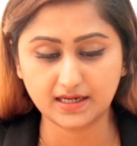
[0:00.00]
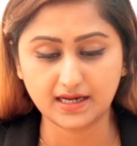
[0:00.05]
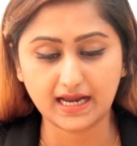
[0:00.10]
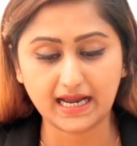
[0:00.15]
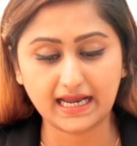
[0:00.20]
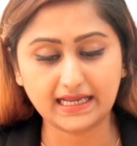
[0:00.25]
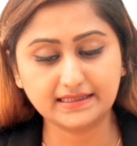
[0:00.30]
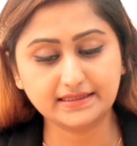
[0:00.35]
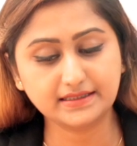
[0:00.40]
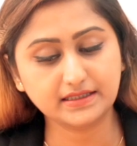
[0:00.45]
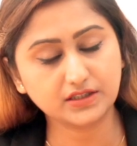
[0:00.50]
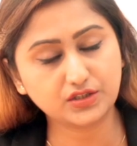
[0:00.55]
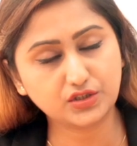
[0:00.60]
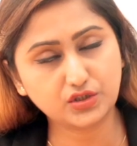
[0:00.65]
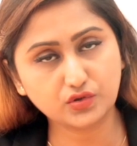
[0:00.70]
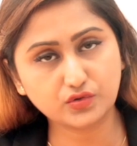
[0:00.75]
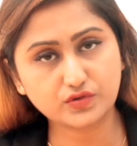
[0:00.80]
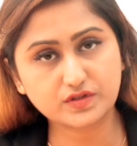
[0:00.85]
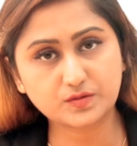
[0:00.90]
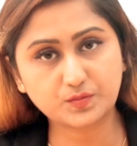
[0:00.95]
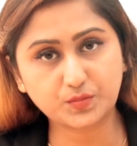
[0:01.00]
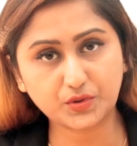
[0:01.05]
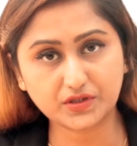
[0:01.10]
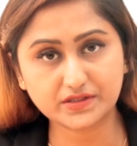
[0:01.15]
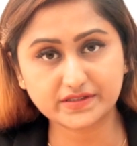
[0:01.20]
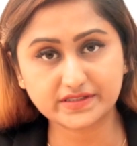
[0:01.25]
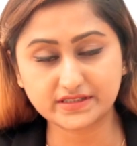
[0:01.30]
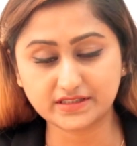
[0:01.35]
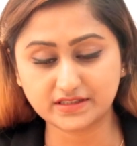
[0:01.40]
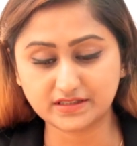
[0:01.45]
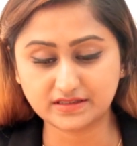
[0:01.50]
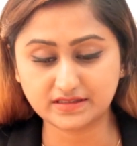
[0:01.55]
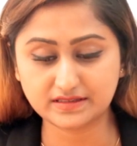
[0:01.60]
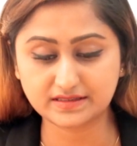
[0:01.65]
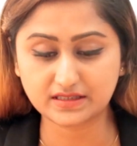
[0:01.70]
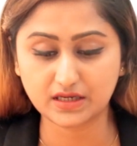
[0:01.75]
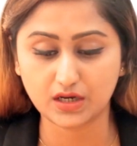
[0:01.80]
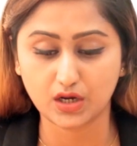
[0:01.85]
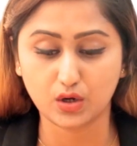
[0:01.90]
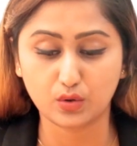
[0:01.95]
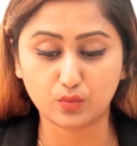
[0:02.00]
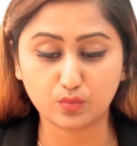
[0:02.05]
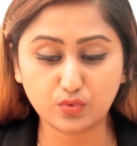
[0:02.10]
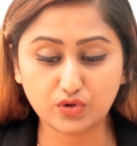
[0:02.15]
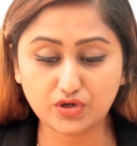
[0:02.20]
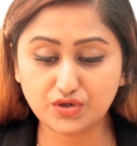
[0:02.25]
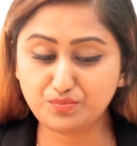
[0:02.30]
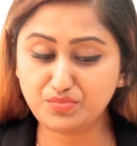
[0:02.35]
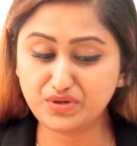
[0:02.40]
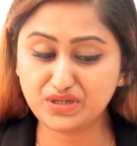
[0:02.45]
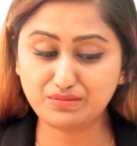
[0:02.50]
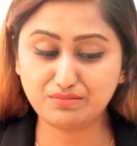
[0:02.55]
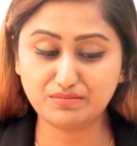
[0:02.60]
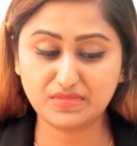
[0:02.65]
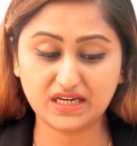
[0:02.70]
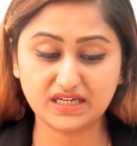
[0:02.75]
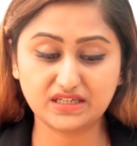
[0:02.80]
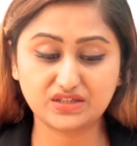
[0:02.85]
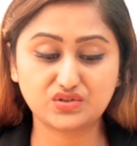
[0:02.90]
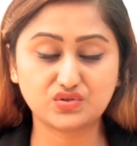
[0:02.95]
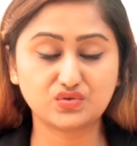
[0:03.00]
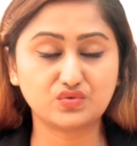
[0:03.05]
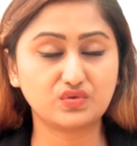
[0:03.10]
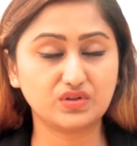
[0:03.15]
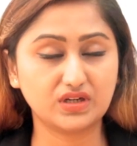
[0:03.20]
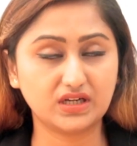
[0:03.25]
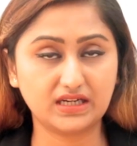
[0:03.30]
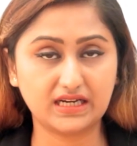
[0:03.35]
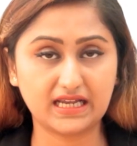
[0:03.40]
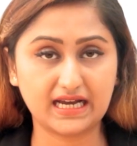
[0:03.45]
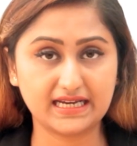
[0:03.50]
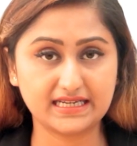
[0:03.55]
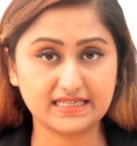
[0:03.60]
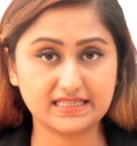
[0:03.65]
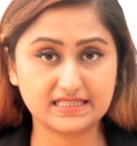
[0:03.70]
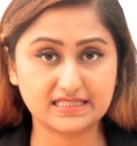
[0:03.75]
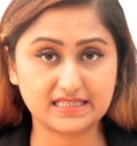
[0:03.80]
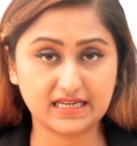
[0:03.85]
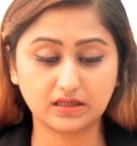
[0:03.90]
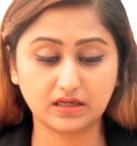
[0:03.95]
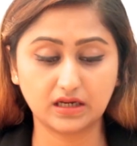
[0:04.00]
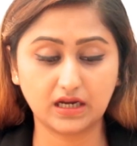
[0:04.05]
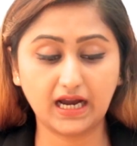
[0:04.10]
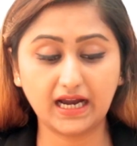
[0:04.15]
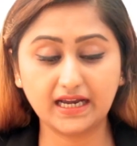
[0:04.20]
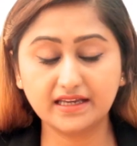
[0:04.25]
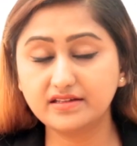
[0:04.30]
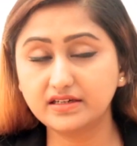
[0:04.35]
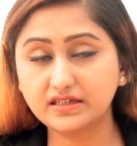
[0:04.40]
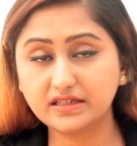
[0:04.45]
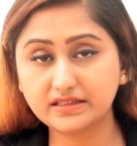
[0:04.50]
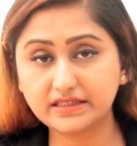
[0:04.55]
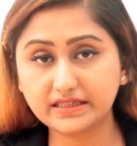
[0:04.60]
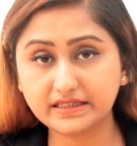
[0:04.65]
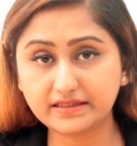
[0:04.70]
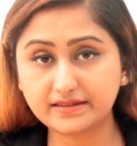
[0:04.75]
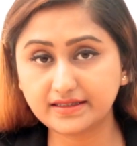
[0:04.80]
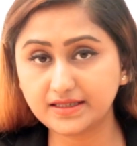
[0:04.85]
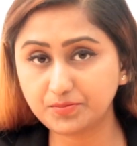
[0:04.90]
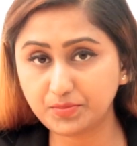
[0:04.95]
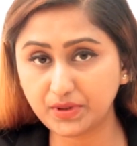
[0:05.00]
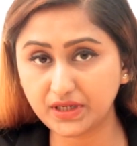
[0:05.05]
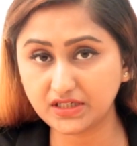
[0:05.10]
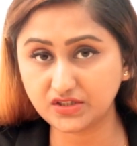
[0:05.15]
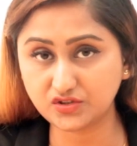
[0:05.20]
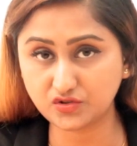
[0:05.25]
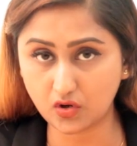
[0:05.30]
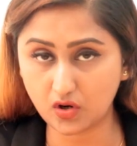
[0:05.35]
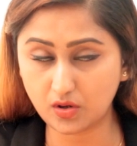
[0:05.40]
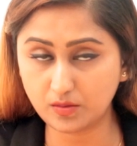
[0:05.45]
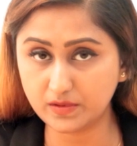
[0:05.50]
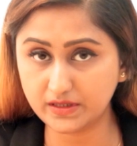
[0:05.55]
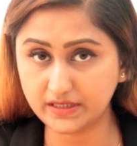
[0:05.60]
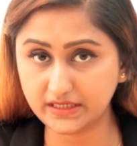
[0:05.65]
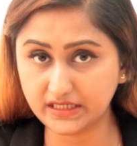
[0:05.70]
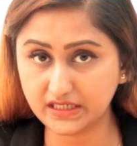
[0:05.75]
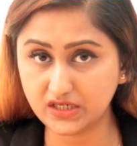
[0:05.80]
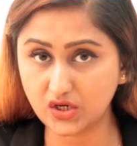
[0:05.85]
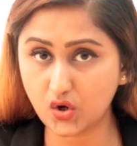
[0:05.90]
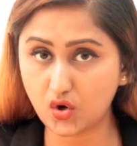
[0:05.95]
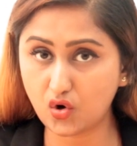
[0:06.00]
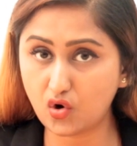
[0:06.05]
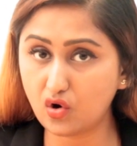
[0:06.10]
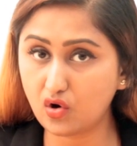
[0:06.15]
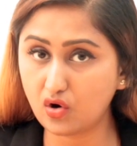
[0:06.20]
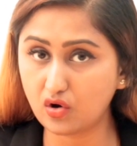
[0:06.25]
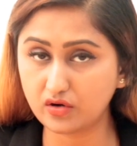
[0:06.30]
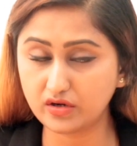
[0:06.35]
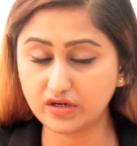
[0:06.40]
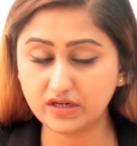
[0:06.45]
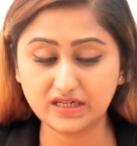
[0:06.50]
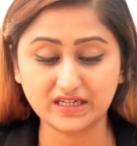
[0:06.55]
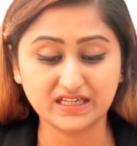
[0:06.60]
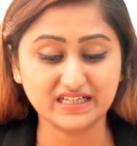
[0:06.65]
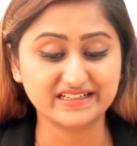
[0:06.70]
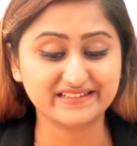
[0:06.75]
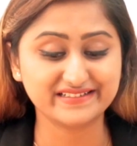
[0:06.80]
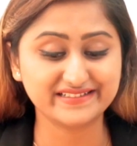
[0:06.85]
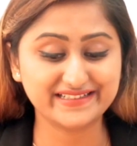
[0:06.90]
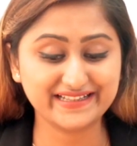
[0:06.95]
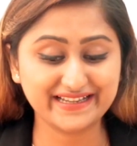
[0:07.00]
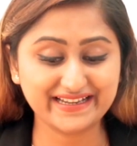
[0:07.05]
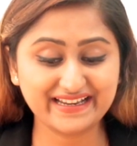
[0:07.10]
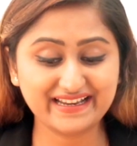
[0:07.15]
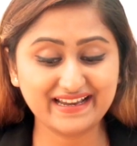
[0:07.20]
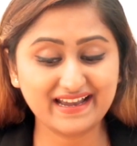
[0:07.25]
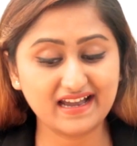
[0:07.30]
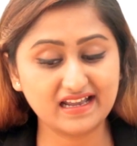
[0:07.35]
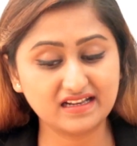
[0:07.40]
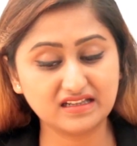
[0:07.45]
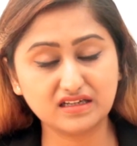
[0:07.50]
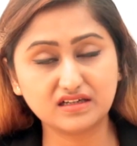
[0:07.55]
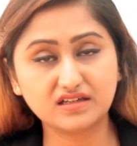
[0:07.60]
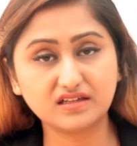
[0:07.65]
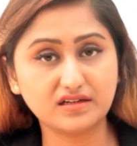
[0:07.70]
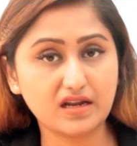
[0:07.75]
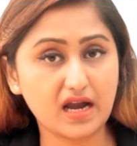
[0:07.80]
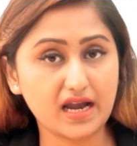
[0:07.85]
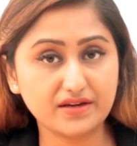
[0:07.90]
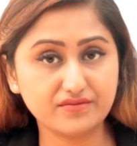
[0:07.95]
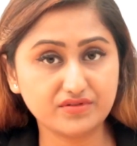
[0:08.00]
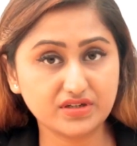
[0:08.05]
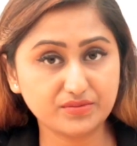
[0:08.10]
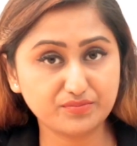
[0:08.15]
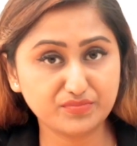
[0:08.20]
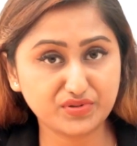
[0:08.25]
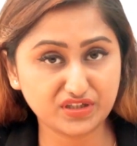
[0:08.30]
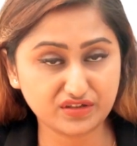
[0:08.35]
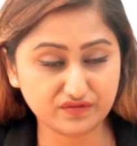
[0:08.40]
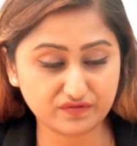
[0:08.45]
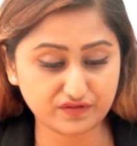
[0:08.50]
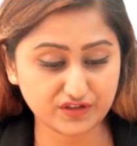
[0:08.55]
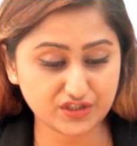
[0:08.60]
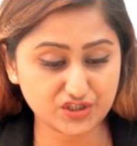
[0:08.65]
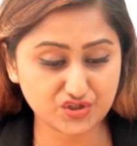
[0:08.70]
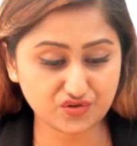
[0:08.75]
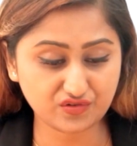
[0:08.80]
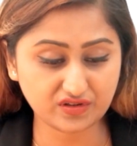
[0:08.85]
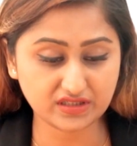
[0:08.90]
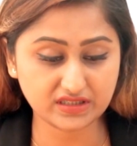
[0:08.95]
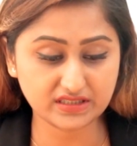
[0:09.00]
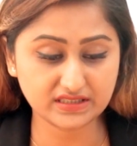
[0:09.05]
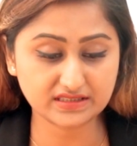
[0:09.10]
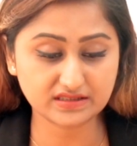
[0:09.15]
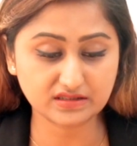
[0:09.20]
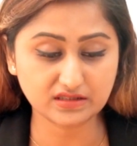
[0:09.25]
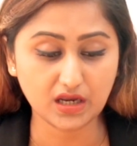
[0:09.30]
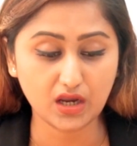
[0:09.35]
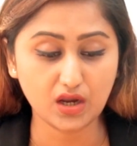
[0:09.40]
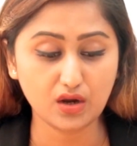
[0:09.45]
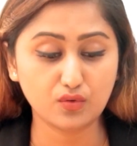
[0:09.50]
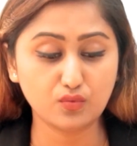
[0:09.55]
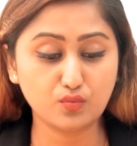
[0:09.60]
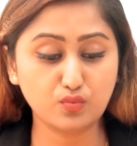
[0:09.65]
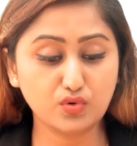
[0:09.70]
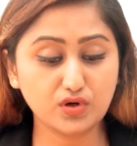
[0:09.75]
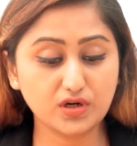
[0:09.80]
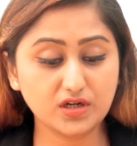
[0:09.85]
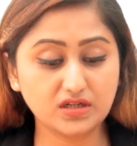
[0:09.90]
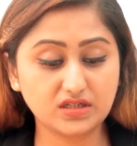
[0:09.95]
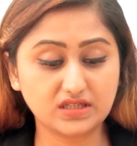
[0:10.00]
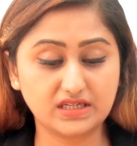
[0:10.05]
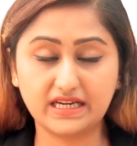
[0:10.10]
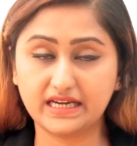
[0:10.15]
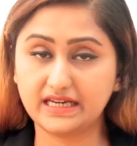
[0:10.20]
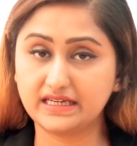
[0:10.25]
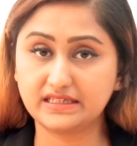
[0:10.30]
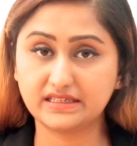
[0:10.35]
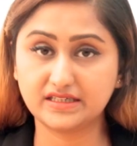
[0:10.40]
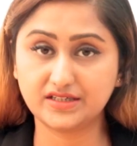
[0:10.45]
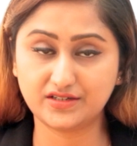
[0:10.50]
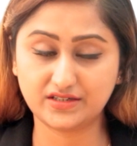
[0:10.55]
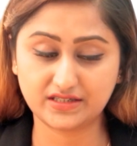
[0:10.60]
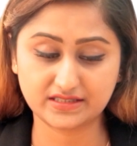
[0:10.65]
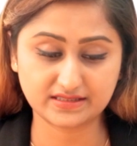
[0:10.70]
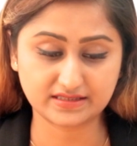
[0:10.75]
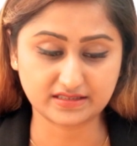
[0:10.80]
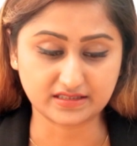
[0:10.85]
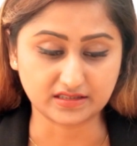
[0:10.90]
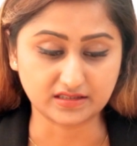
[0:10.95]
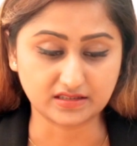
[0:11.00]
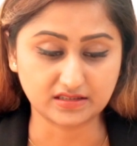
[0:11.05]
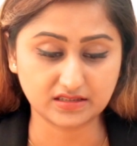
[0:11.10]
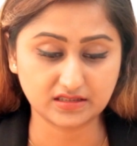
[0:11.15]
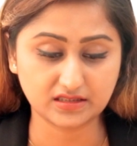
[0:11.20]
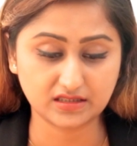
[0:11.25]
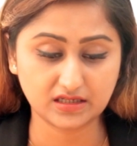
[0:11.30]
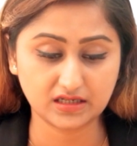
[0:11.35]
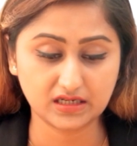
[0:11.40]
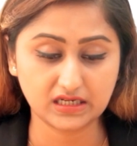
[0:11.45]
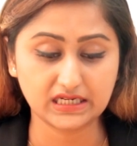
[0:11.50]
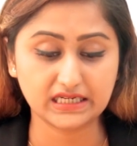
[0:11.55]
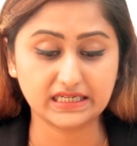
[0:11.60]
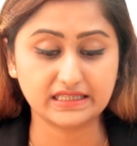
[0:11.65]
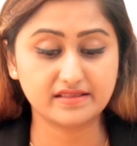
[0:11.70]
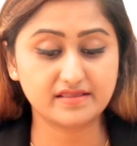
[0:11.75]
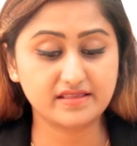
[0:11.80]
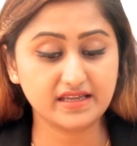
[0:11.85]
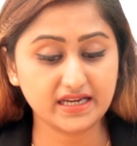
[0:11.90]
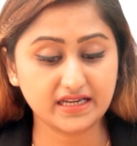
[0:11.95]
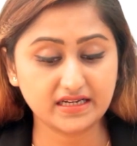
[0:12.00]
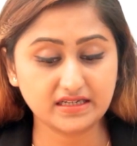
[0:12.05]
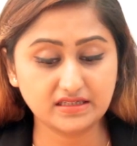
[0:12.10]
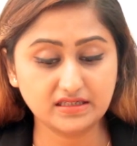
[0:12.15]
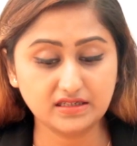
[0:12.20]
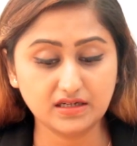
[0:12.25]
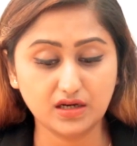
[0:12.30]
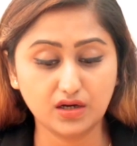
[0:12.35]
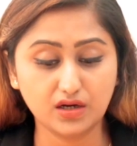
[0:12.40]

and the accused persons would be made to realize that either they repay your money or they and the conniving beneficiaries would get arrested, then